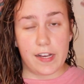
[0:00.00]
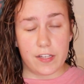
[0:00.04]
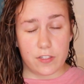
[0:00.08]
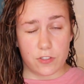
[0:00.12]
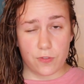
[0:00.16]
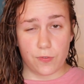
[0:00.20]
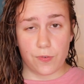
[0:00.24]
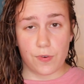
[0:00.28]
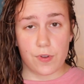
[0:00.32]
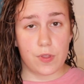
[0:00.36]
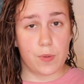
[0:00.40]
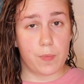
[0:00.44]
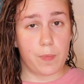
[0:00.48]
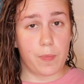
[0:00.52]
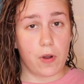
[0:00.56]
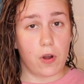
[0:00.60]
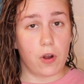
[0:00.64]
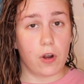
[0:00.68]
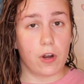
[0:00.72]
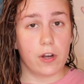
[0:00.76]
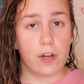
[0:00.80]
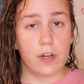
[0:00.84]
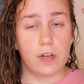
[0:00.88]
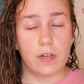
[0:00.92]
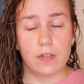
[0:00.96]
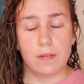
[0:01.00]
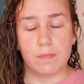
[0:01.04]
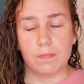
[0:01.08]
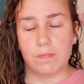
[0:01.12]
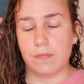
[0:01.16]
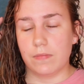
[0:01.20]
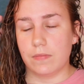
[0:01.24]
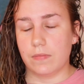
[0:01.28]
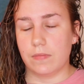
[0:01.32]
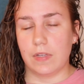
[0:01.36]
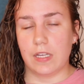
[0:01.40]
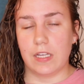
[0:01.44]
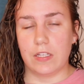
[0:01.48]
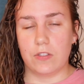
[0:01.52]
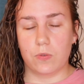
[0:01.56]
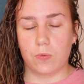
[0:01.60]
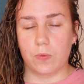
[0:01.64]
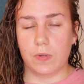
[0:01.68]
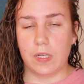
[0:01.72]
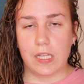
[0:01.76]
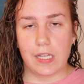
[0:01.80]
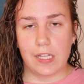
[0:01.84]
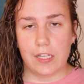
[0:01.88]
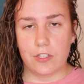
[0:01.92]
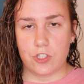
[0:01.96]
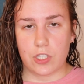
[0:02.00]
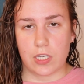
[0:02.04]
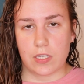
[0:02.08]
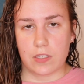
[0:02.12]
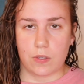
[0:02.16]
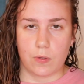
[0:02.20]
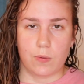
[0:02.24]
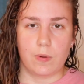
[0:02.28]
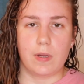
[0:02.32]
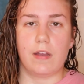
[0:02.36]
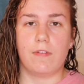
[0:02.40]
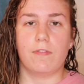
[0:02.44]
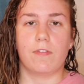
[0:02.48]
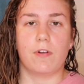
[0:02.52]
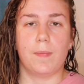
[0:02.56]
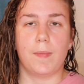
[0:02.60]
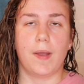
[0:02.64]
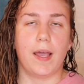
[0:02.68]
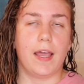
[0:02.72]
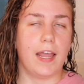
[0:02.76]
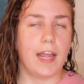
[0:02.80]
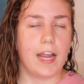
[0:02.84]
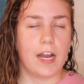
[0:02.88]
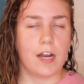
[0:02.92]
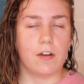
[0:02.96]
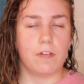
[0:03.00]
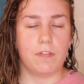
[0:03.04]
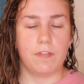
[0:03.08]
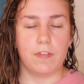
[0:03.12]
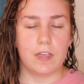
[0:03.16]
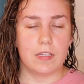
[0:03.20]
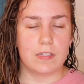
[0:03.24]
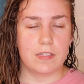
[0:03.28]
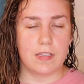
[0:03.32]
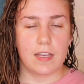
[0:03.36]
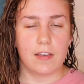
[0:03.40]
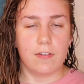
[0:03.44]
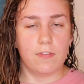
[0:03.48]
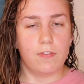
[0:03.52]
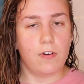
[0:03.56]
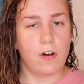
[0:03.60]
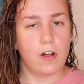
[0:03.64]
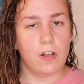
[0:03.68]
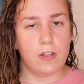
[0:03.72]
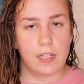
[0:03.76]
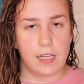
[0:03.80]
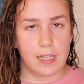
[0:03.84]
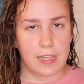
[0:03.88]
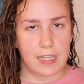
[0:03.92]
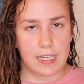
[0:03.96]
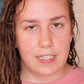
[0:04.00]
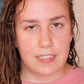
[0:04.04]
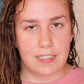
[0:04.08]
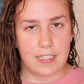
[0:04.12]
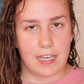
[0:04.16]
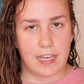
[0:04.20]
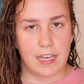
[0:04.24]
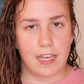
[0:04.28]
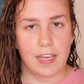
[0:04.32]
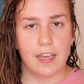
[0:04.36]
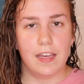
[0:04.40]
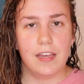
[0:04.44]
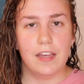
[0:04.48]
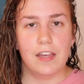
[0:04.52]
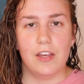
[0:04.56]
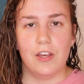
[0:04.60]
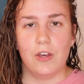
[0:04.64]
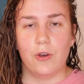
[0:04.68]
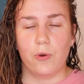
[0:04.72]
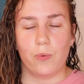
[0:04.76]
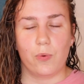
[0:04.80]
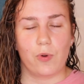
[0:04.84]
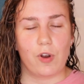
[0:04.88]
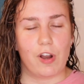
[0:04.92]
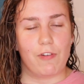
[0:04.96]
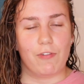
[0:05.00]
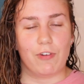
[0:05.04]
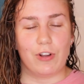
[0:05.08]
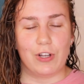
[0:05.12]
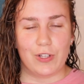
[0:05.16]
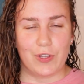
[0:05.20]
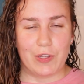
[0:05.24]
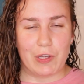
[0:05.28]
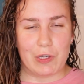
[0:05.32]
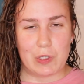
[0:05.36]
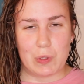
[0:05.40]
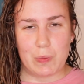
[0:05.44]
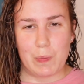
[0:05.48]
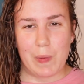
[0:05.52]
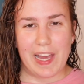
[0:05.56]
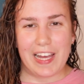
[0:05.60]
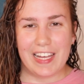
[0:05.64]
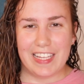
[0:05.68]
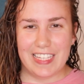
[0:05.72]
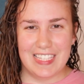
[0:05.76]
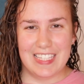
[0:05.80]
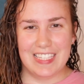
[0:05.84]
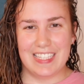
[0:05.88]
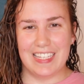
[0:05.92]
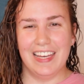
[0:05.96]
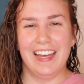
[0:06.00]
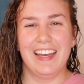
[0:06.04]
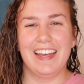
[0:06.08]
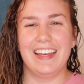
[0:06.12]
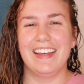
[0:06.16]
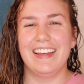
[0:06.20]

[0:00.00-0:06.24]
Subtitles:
As for the part, it's really just wherever my hair feels like falling that day, wherever it looks best.